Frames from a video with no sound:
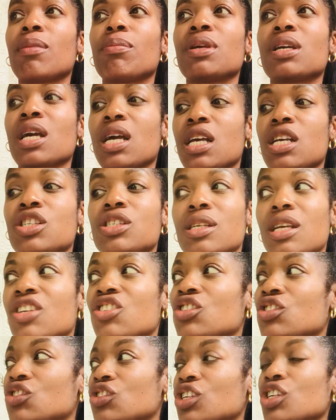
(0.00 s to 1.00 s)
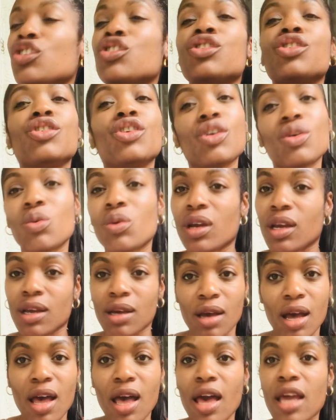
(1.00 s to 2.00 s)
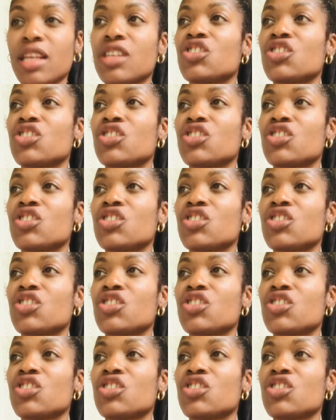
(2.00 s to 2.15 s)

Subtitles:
because it's just you and God.